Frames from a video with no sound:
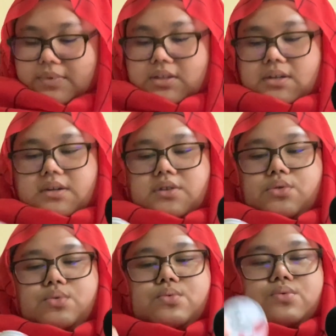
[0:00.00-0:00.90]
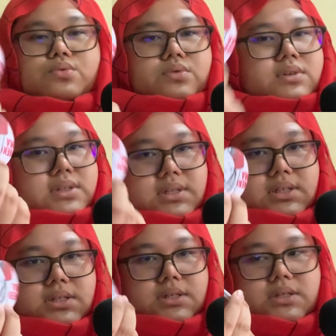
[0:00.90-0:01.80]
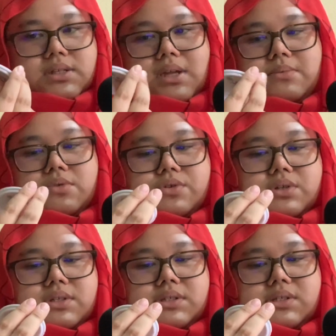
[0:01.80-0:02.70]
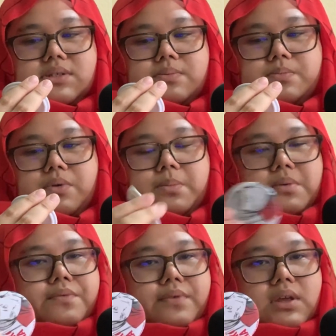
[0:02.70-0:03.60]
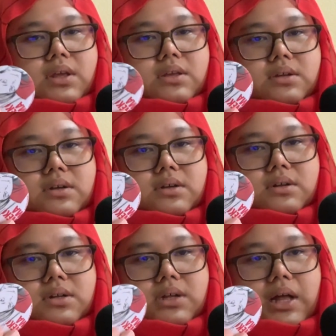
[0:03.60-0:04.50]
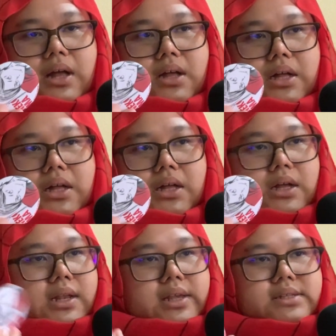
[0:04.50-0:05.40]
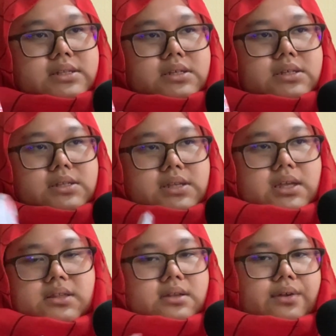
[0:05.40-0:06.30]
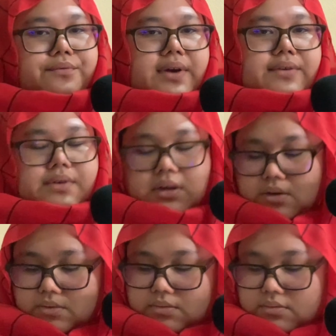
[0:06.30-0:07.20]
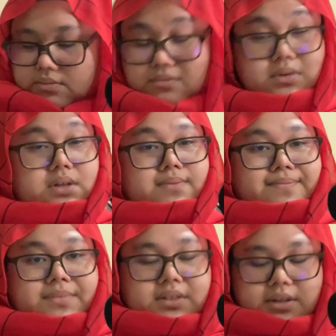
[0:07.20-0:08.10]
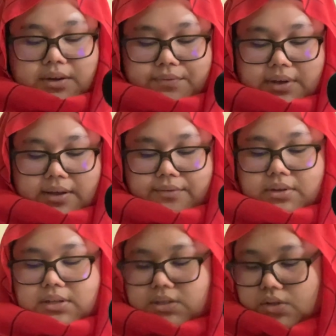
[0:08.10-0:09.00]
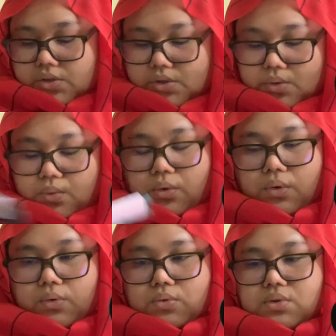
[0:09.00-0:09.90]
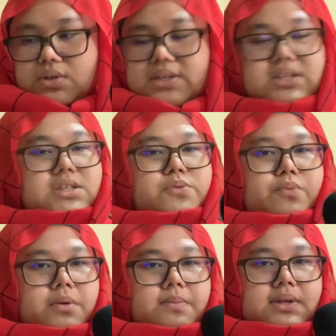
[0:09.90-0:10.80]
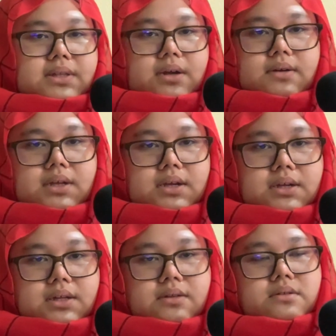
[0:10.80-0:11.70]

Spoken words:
32. This is, I'm not sure, this is probably fake. Let's just say 35 now. 35. This scroll is probably 10 ringgit.